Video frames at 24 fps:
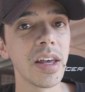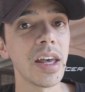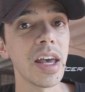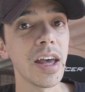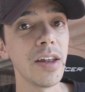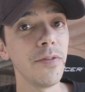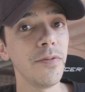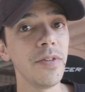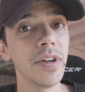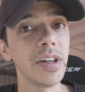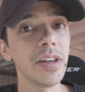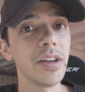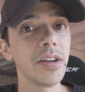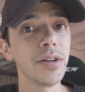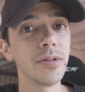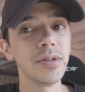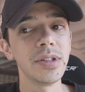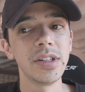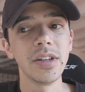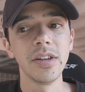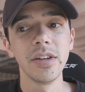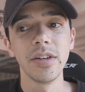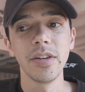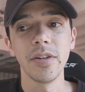and
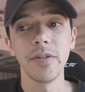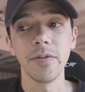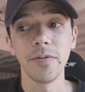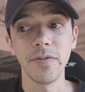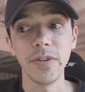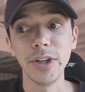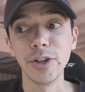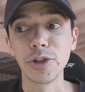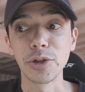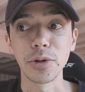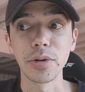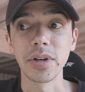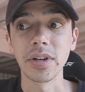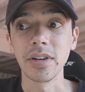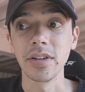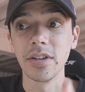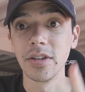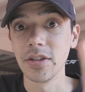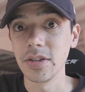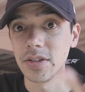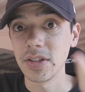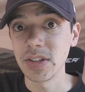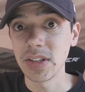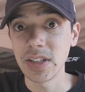videos featuring
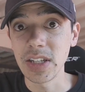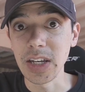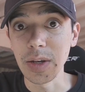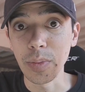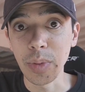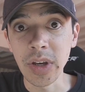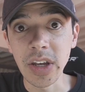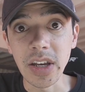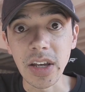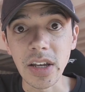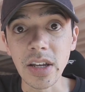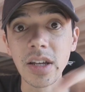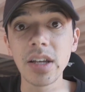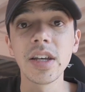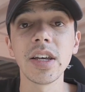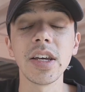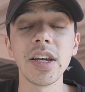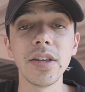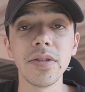CP